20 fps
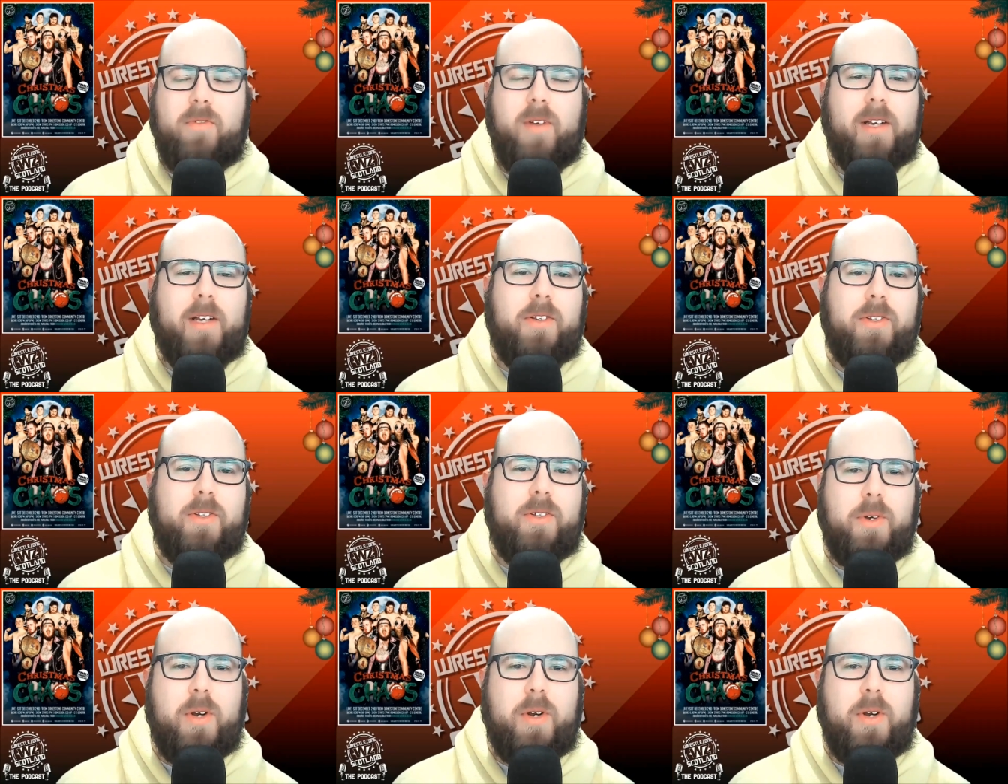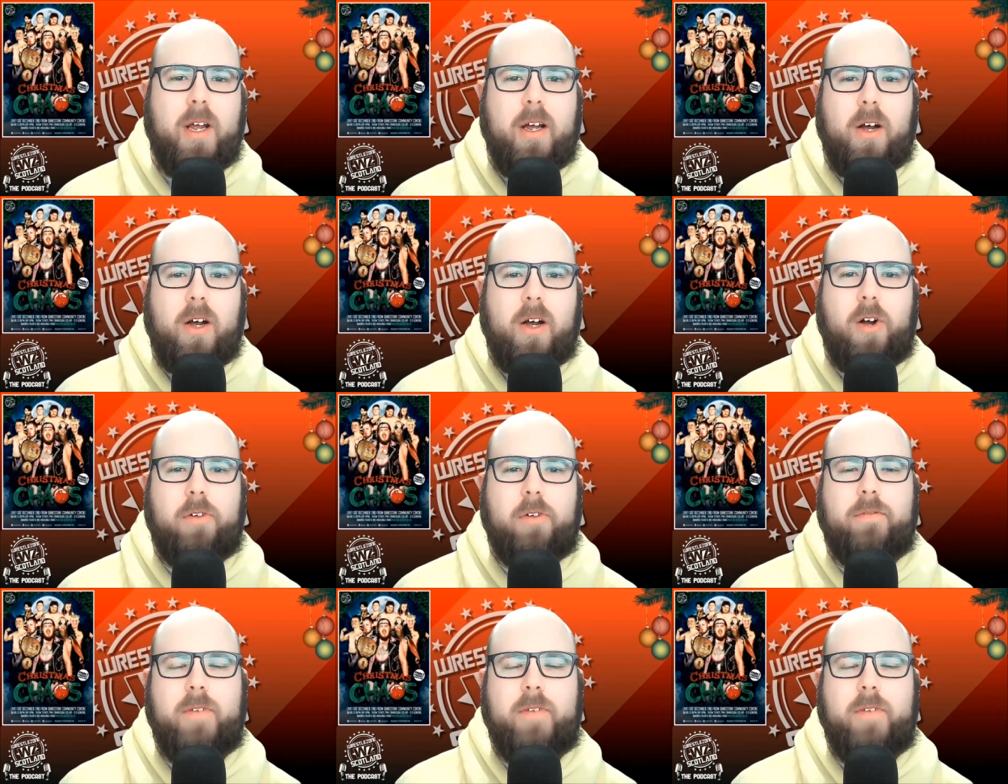WrestleZone
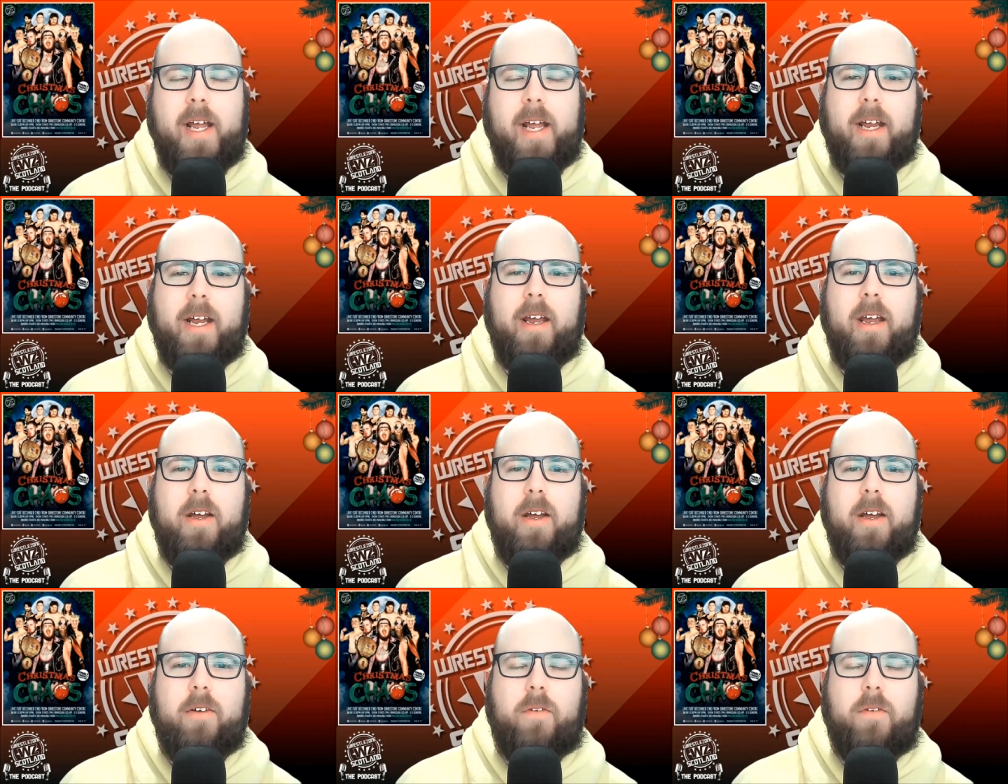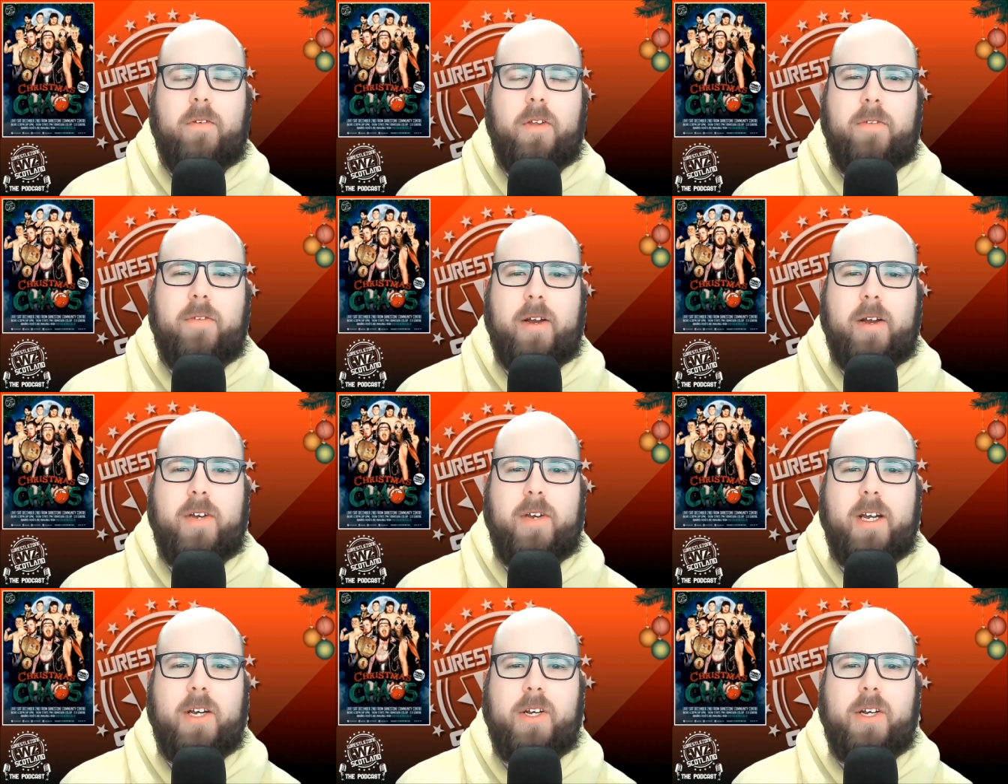all vying for the
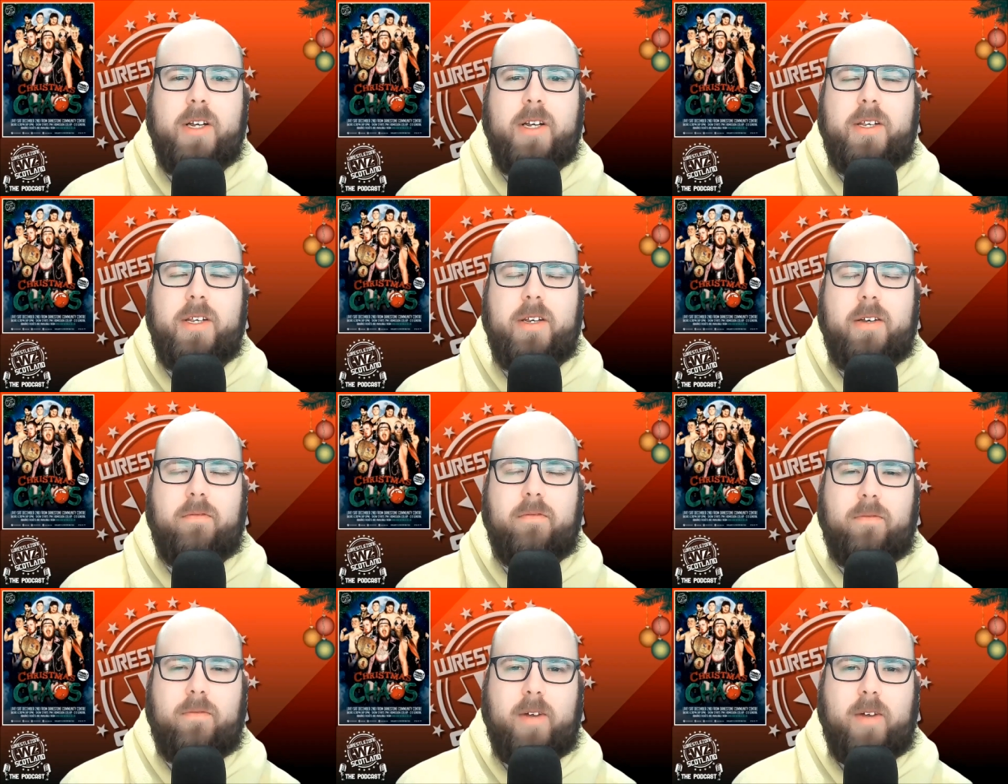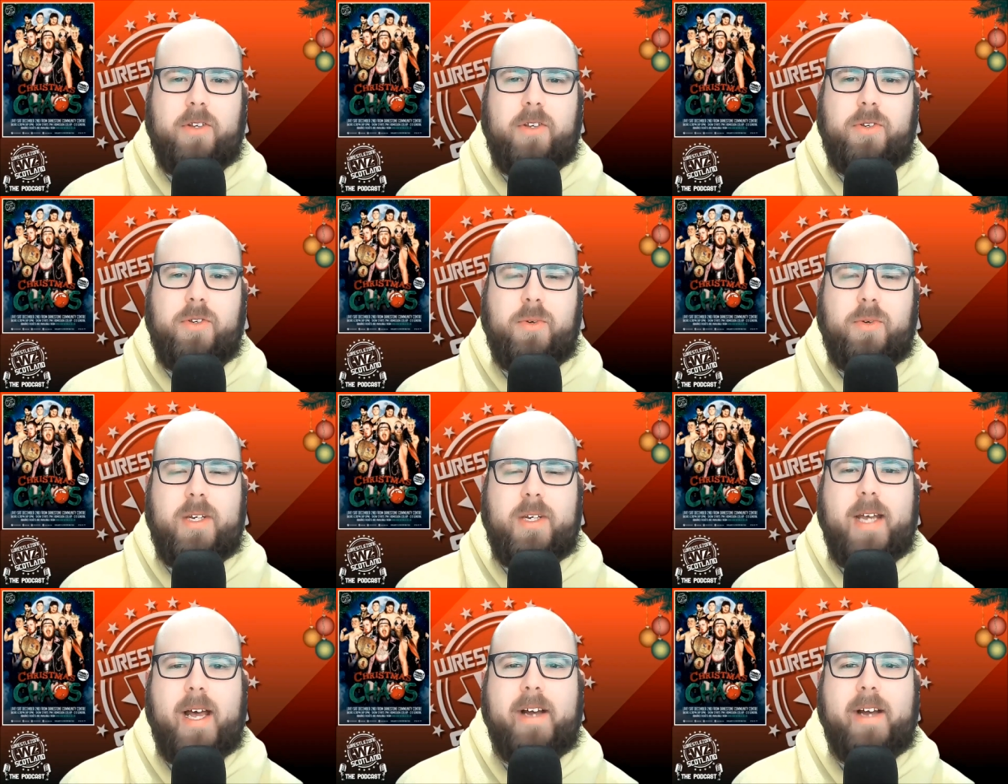Foundation's
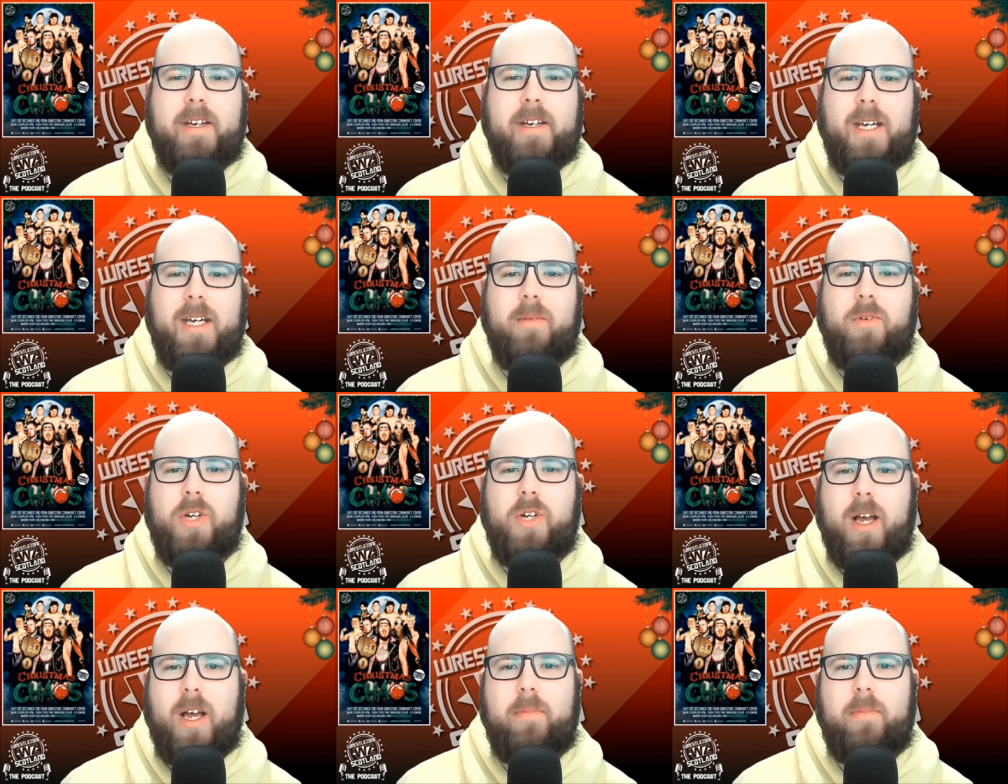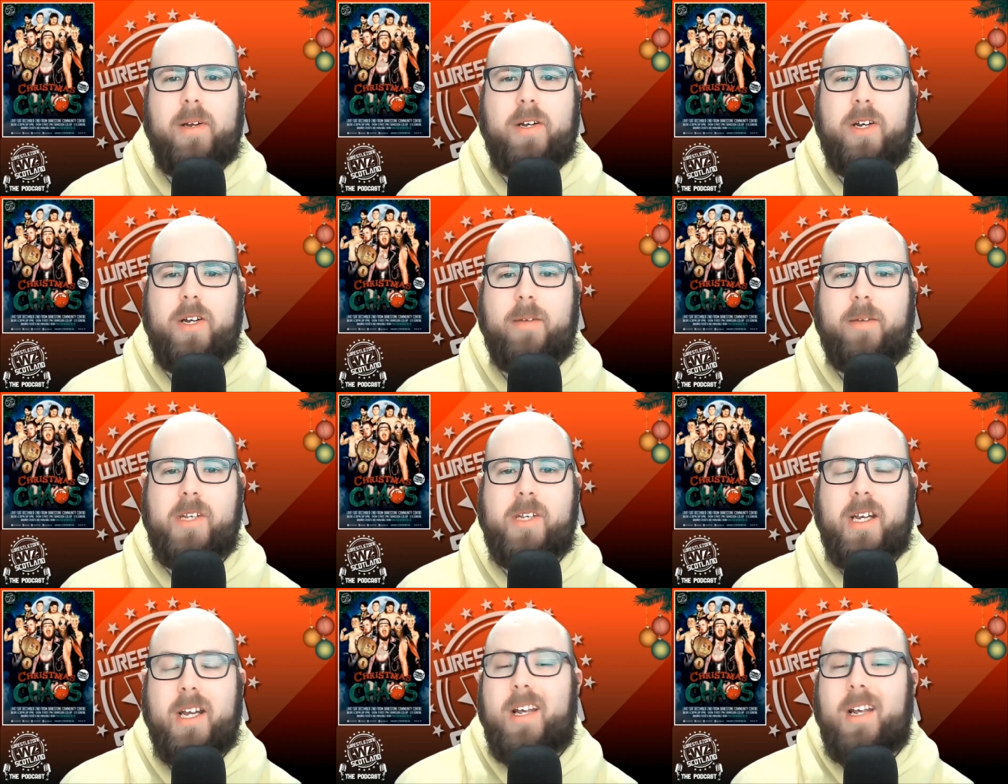WrestleZone Tag Team
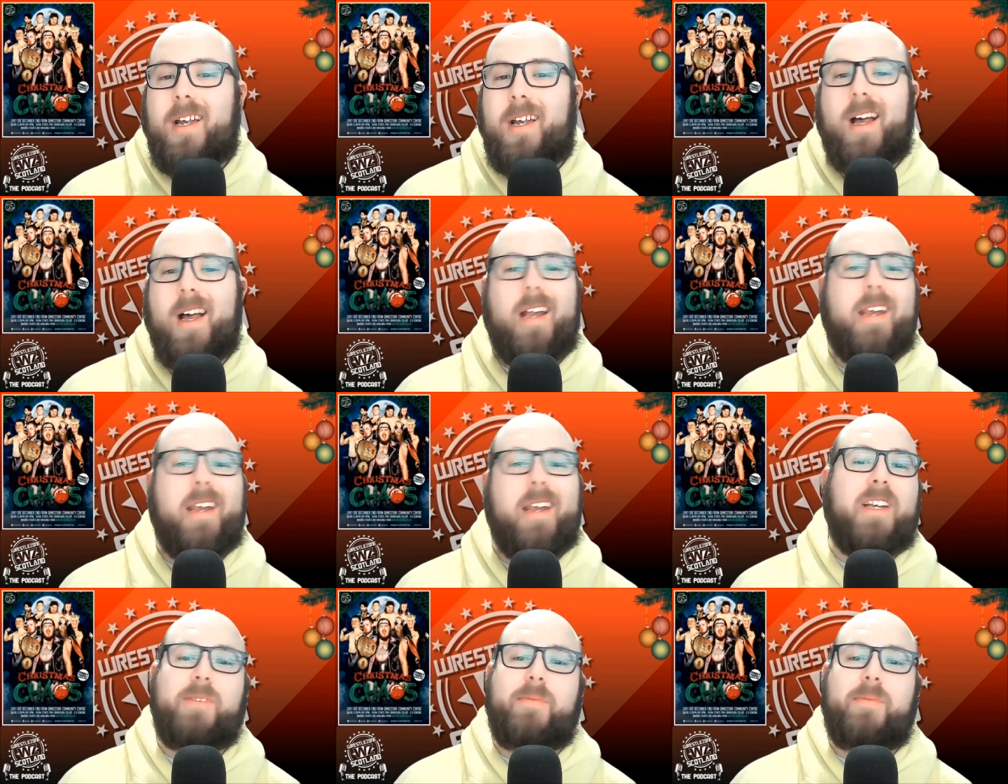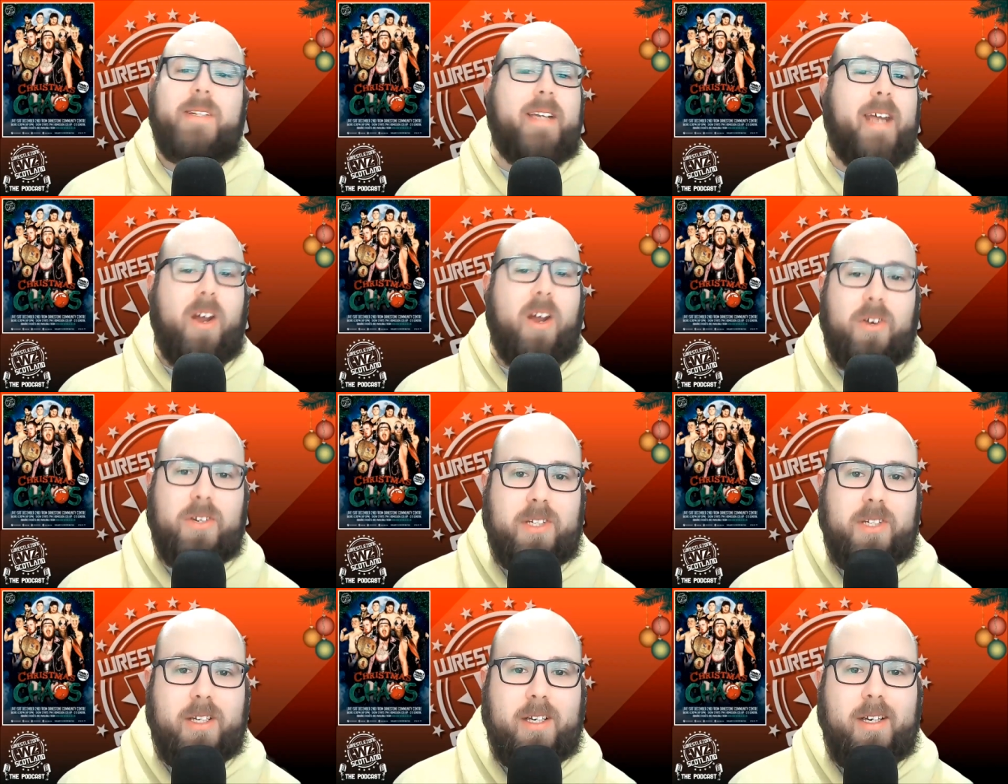Championships. And this was
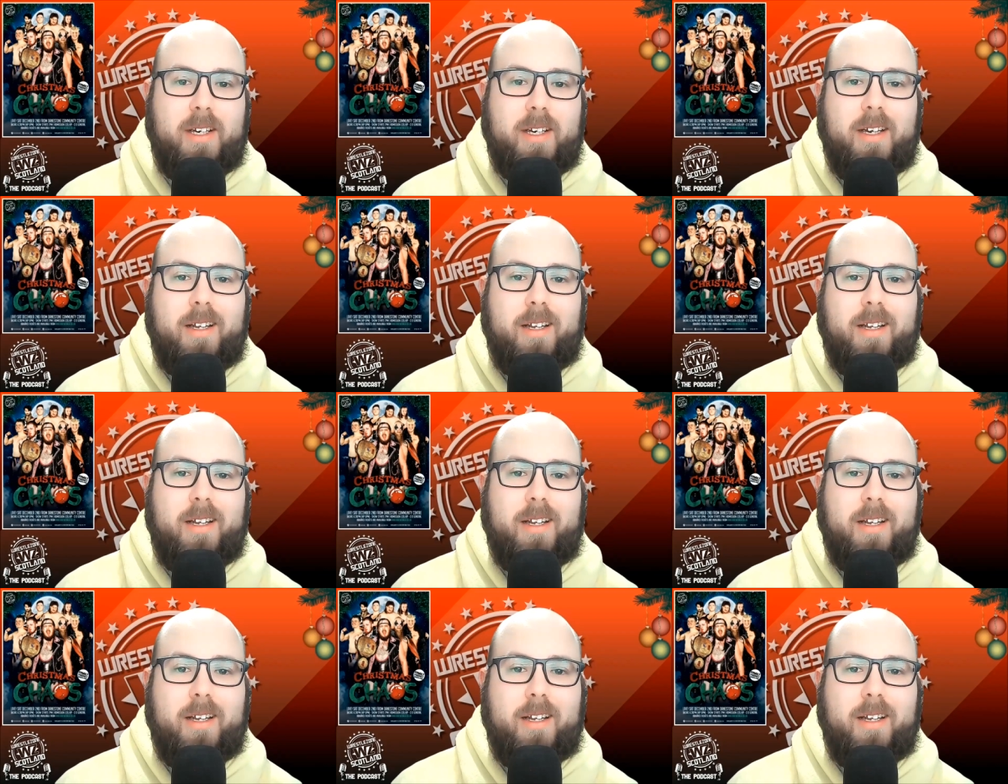chaos.